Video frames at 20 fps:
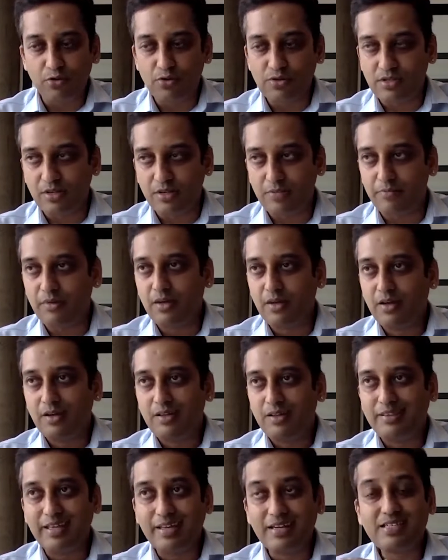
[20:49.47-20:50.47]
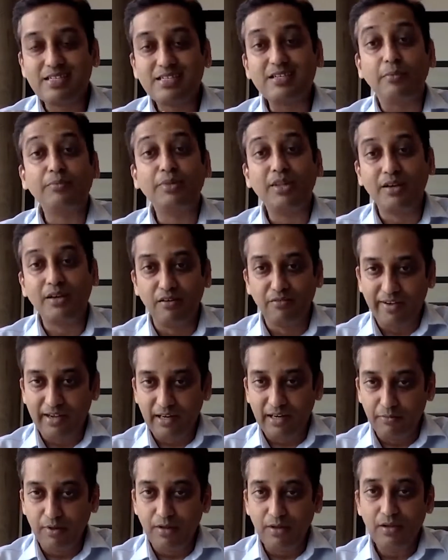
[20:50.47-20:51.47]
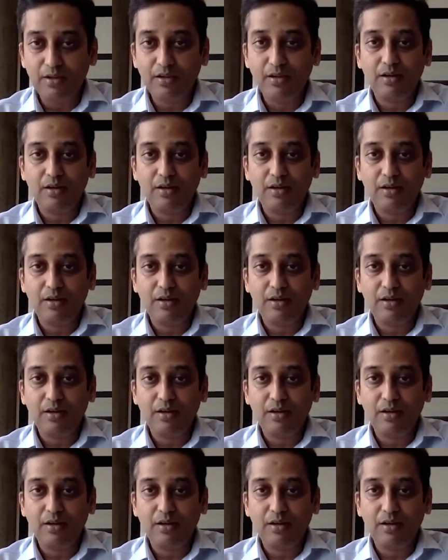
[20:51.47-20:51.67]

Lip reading: to say there is something available,